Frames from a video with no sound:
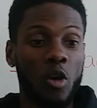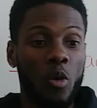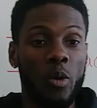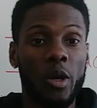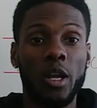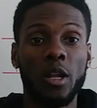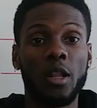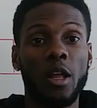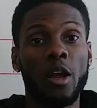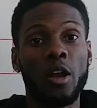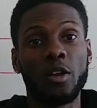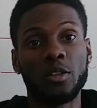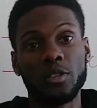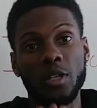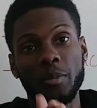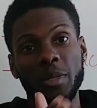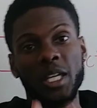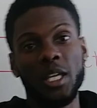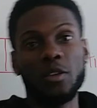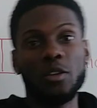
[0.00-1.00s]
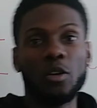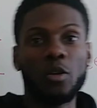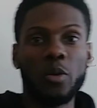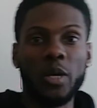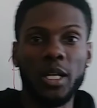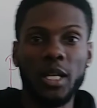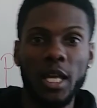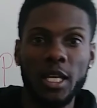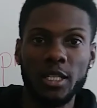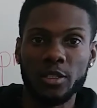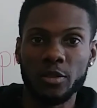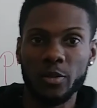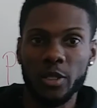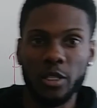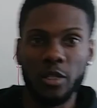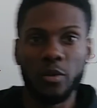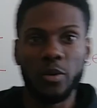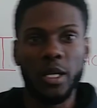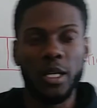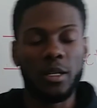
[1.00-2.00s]
know where to learn. So I'm gonna give you a quick lesson
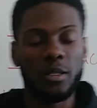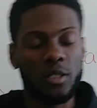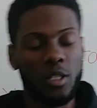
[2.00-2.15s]
really quick.